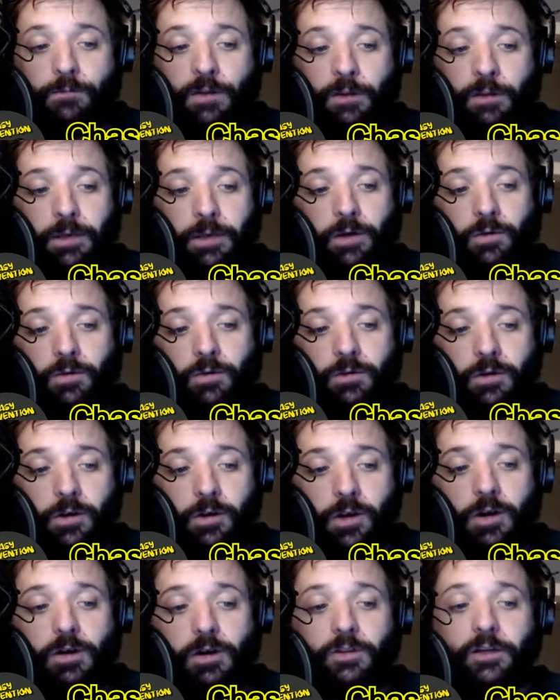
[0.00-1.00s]
middle
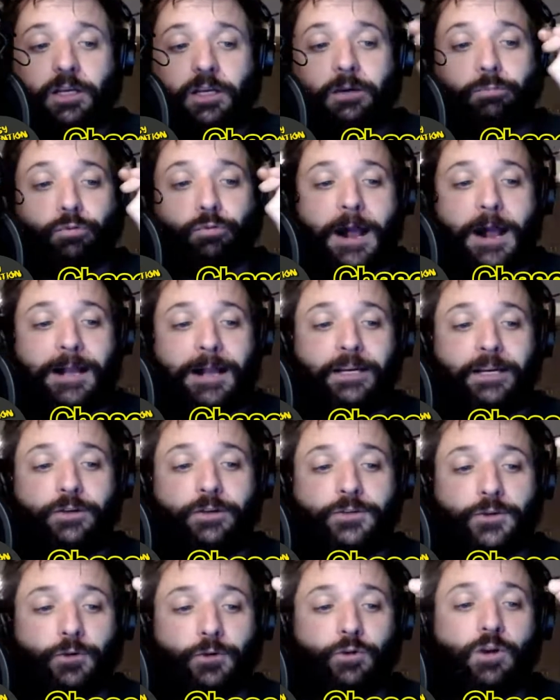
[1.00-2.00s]
or they're going to bracket
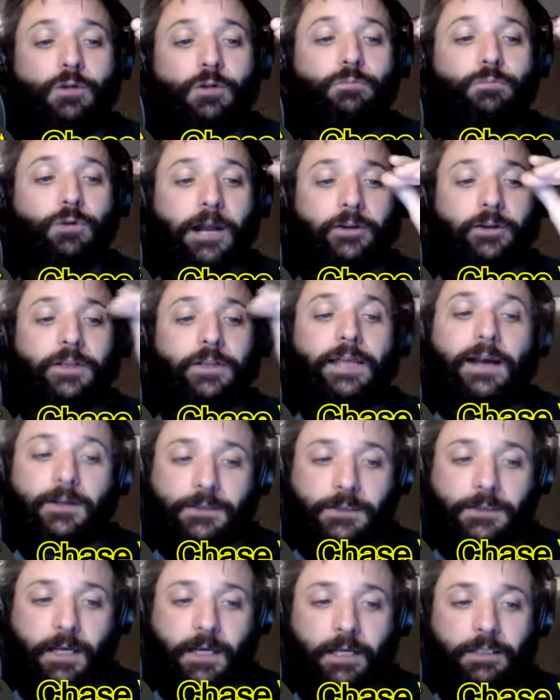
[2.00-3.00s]
Antonio Brown on the
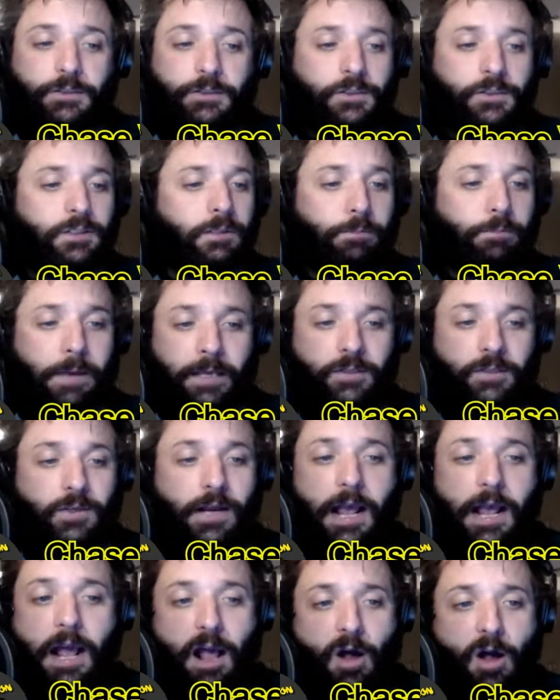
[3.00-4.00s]
outside. It just depends on
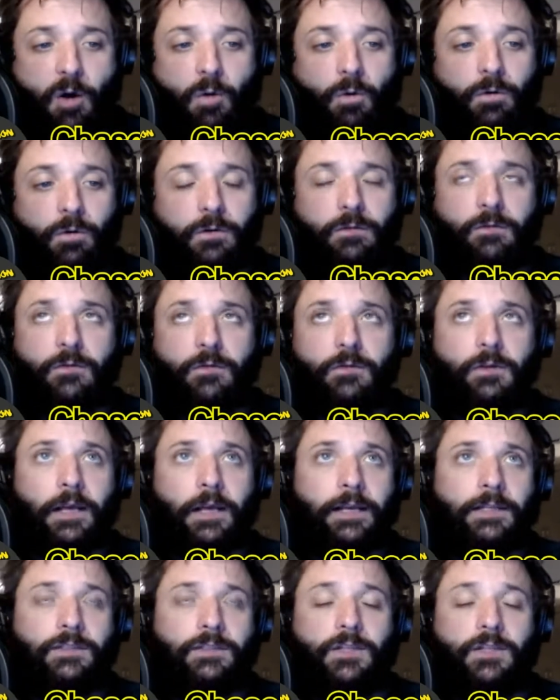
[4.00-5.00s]
how, I
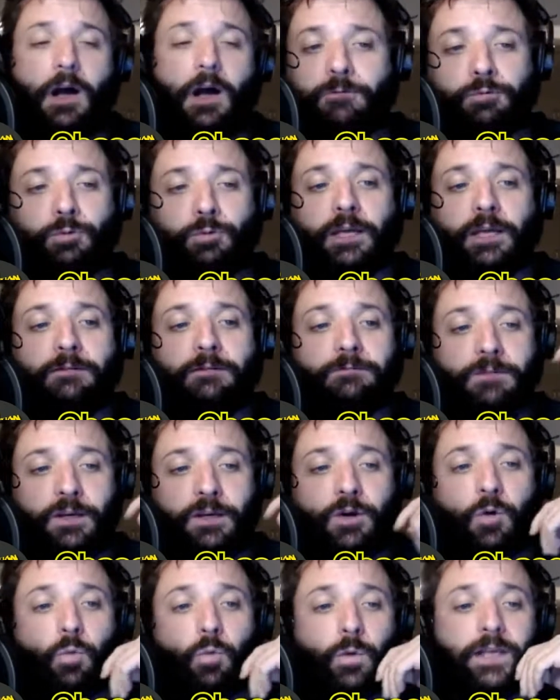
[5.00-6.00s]
guess, comfortable they
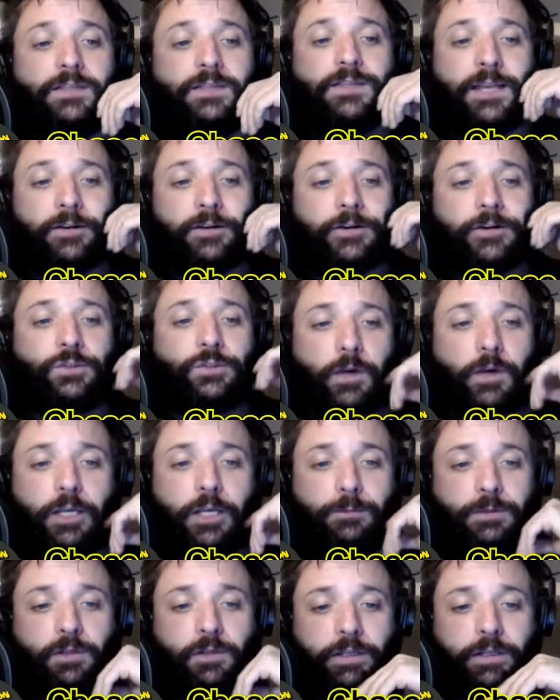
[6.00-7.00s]
feel with Darius
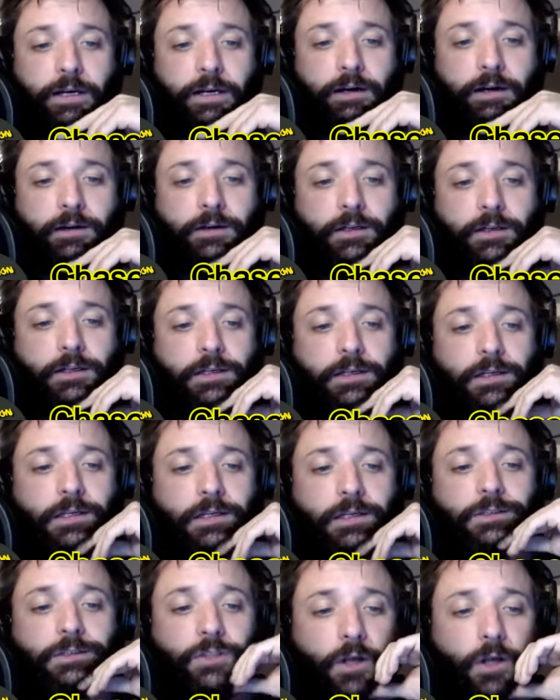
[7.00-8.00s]
Williams over there.
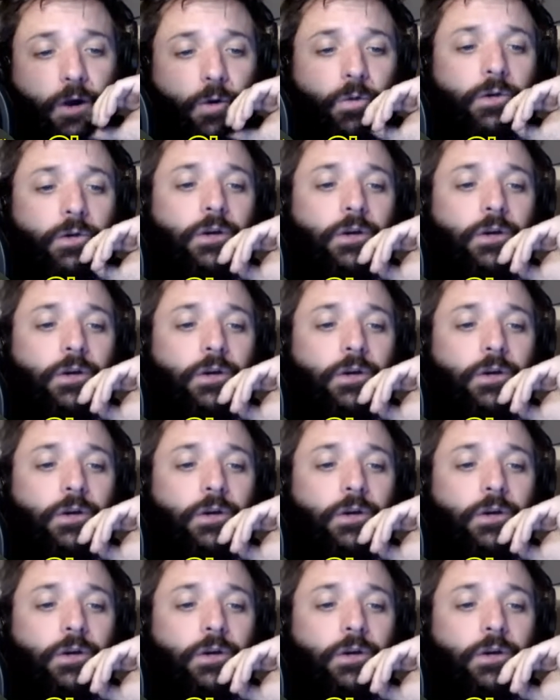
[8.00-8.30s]
So